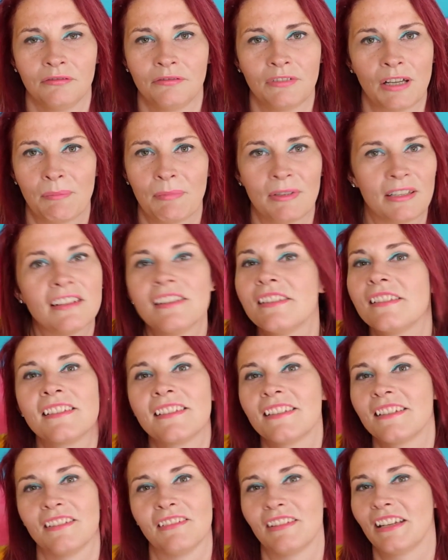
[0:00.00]
fabulous,
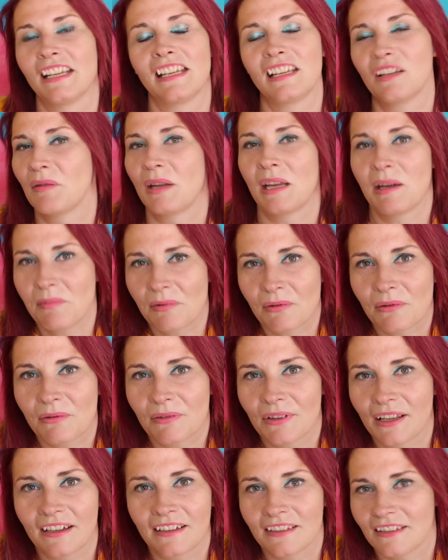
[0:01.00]
unique
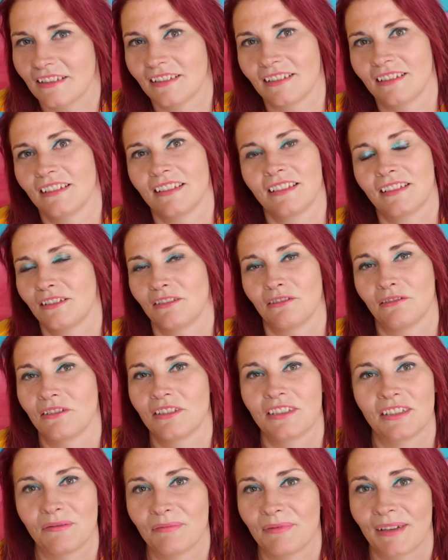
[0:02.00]
people that I just like to
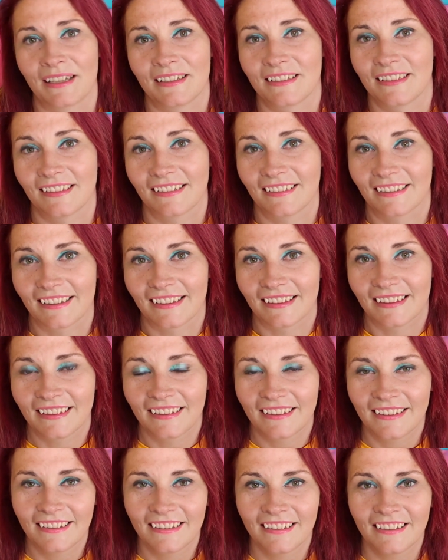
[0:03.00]
talk to, basically.
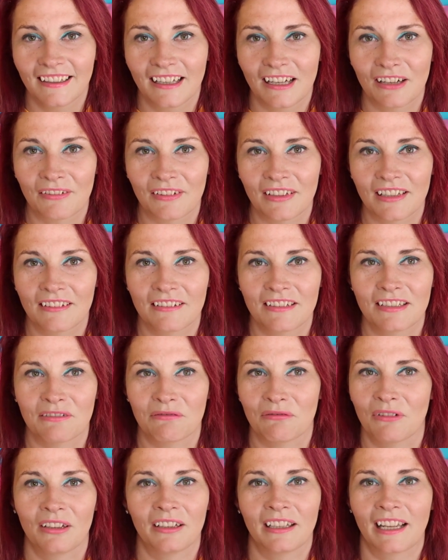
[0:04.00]
I mean, there
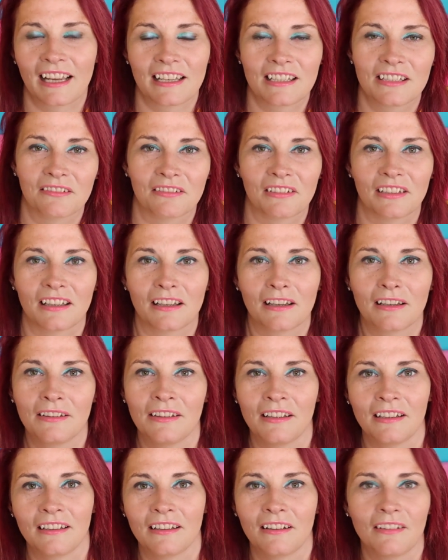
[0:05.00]
isn't one category that I
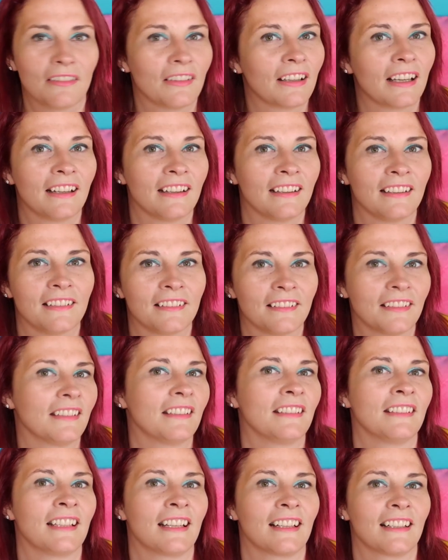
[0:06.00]
think, oh, that is
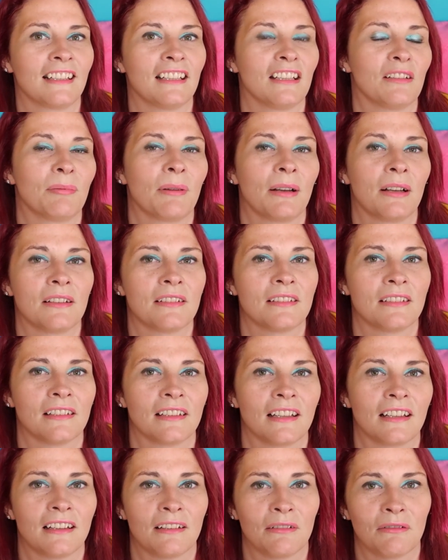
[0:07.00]
exactly the person
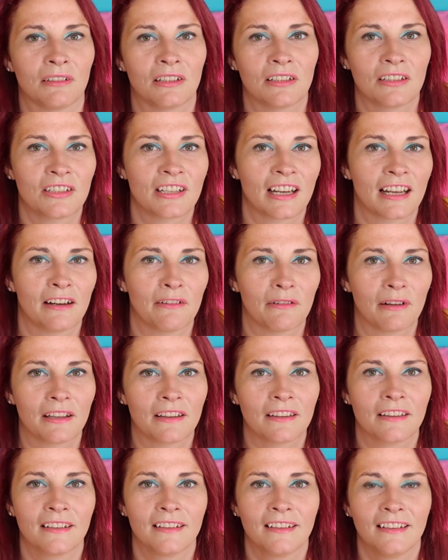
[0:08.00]
that I want to chat
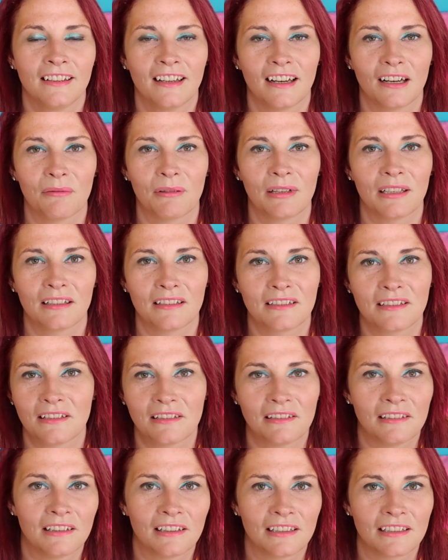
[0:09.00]
with. I mean, I
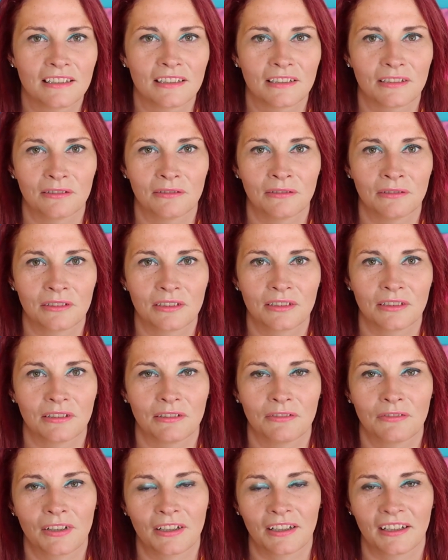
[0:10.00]
do like to talk
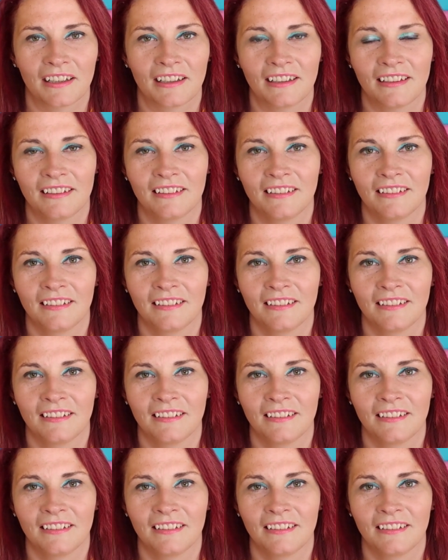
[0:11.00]
to very,